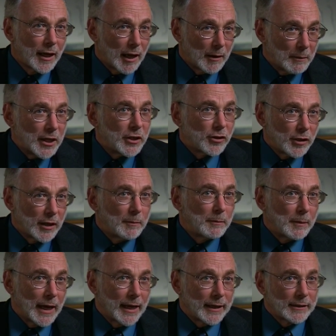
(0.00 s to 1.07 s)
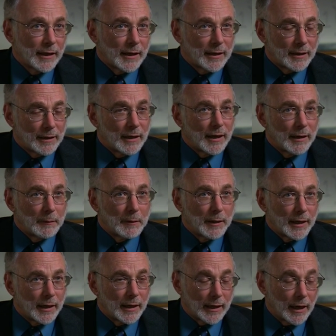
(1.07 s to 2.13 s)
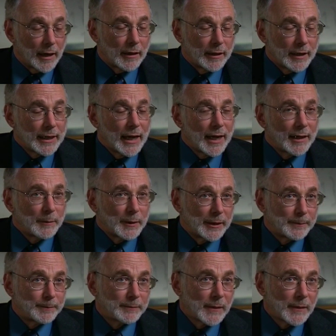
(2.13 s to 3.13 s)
a major impact on our economy.